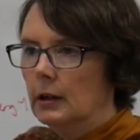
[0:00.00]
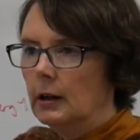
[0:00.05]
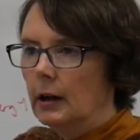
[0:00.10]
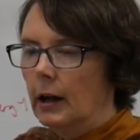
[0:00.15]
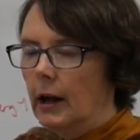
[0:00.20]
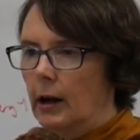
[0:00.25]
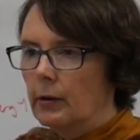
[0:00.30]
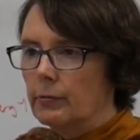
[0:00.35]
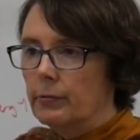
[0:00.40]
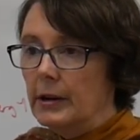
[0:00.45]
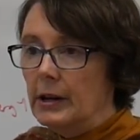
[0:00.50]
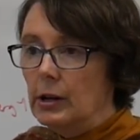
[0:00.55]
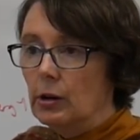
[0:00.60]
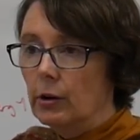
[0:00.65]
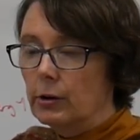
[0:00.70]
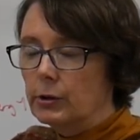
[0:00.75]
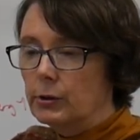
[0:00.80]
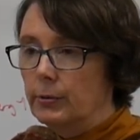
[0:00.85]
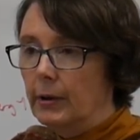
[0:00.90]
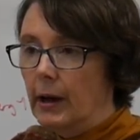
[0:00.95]

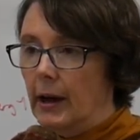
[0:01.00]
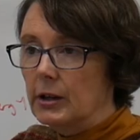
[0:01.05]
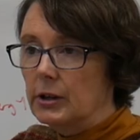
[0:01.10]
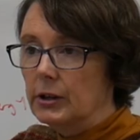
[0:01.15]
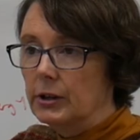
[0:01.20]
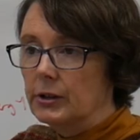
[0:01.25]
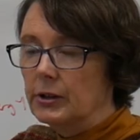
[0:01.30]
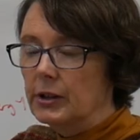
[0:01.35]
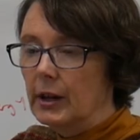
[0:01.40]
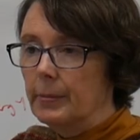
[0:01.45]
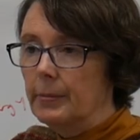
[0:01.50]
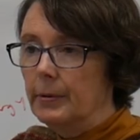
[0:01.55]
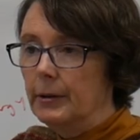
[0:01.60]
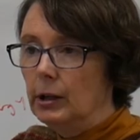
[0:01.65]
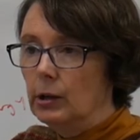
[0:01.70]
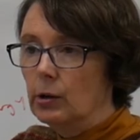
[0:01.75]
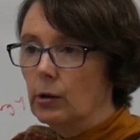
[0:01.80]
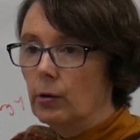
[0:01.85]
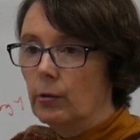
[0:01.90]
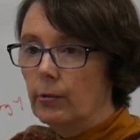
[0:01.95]
redox reactions
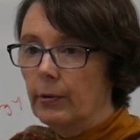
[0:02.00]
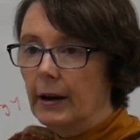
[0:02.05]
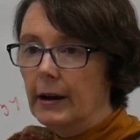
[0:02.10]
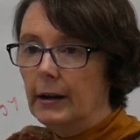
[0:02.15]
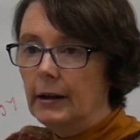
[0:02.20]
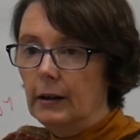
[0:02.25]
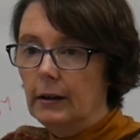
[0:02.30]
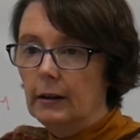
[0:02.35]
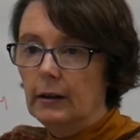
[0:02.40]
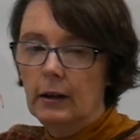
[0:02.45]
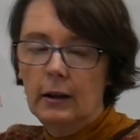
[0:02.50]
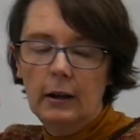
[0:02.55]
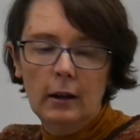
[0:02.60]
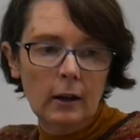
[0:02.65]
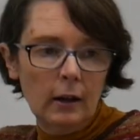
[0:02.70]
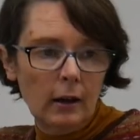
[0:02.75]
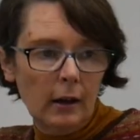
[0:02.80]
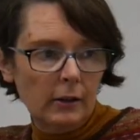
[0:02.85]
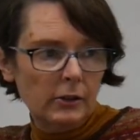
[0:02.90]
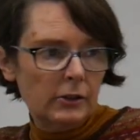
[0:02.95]
happening already,
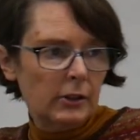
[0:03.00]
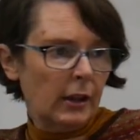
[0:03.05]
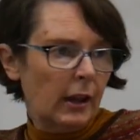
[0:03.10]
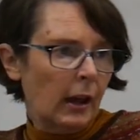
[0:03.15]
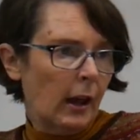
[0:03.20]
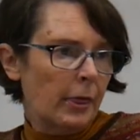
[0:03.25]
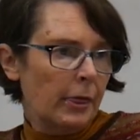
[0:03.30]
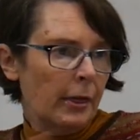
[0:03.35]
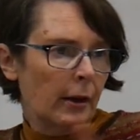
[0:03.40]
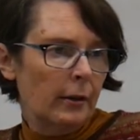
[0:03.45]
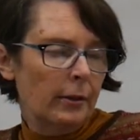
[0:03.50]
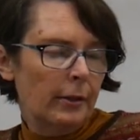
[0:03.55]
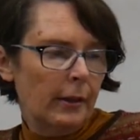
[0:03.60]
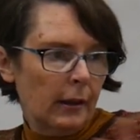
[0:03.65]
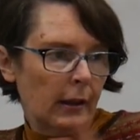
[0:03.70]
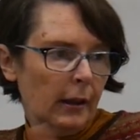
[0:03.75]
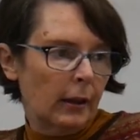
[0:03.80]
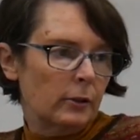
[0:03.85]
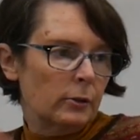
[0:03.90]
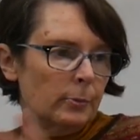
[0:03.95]
it's the cathode that
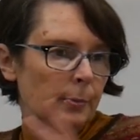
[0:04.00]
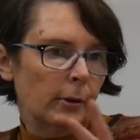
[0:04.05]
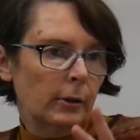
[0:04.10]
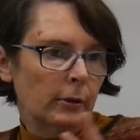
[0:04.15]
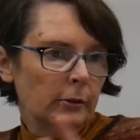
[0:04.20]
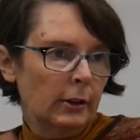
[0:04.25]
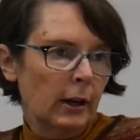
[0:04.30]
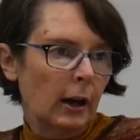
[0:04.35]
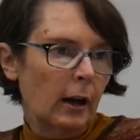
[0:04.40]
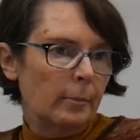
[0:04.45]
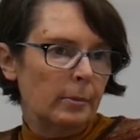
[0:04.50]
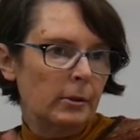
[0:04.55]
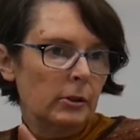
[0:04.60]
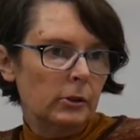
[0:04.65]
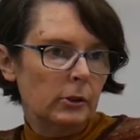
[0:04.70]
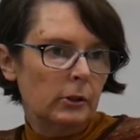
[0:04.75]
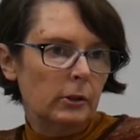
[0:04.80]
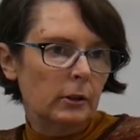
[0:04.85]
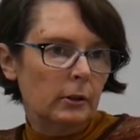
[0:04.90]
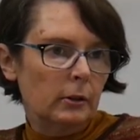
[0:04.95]
gets built up,
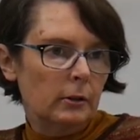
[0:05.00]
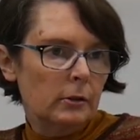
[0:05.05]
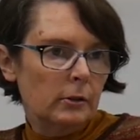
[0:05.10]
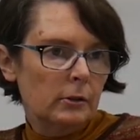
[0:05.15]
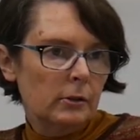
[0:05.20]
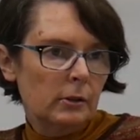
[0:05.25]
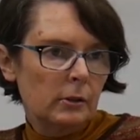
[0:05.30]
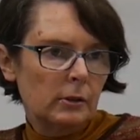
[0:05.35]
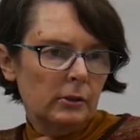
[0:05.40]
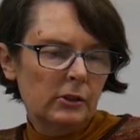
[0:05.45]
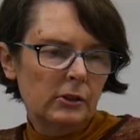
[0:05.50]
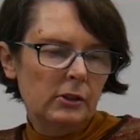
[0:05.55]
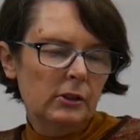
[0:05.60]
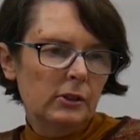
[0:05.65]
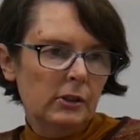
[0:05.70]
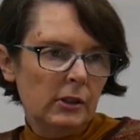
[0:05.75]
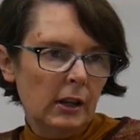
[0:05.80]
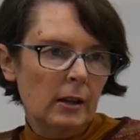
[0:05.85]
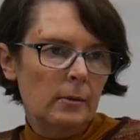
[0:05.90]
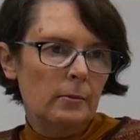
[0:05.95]
isn't it? So it's the
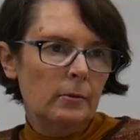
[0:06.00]
same